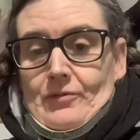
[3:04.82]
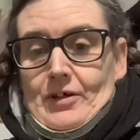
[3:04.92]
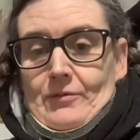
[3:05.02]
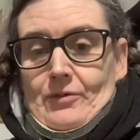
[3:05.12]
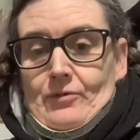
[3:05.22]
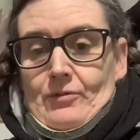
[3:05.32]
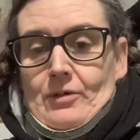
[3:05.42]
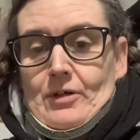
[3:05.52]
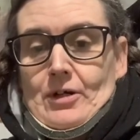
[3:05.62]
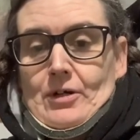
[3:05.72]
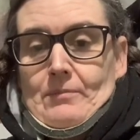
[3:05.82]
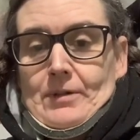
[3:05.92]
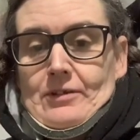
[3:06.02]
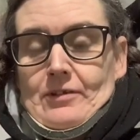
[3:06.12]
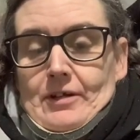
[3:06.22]
if I'm saying this wrong.
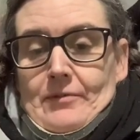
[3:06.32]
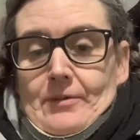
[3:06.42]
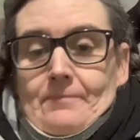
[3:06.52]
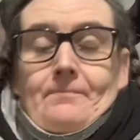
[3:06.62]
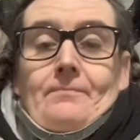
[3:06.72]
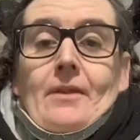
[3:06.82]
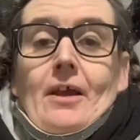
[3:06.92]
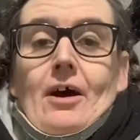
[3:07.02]
Pizza lover.